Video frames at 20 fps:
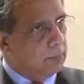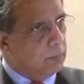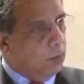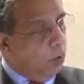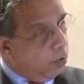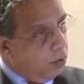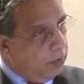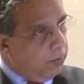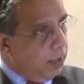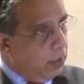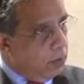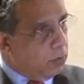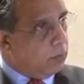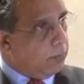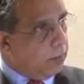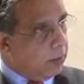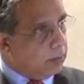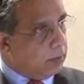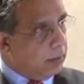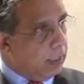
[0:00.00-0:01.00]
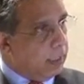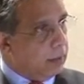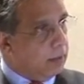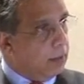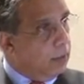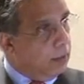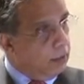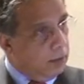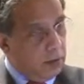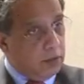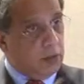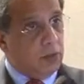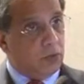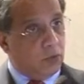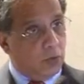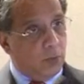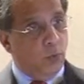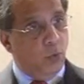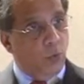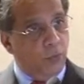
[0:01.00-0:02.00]
Oh, they're very good about that. They just
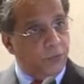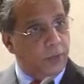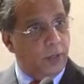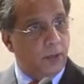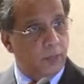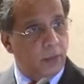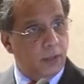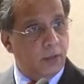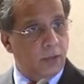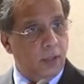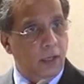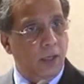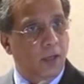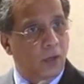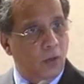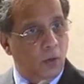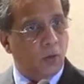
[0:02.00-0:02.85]
remove them and they say,